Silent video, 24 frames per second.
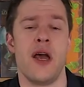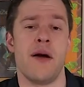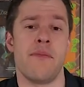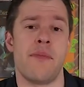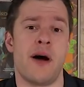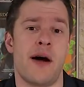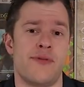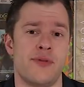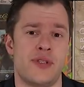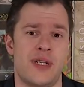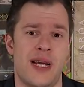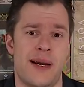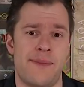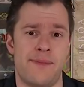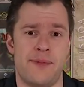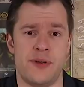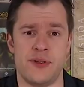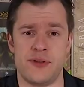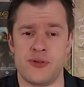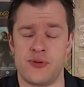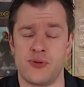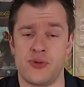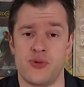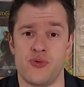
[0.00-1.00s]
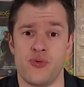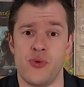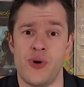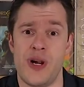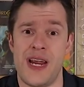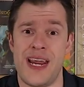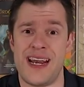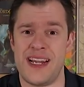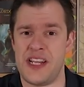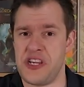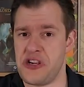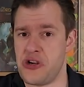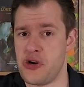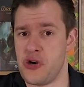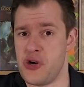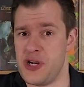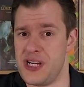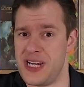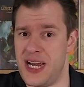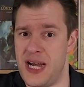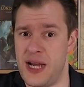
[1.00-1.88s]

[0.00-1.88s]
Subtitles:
Marvel Champions was really good.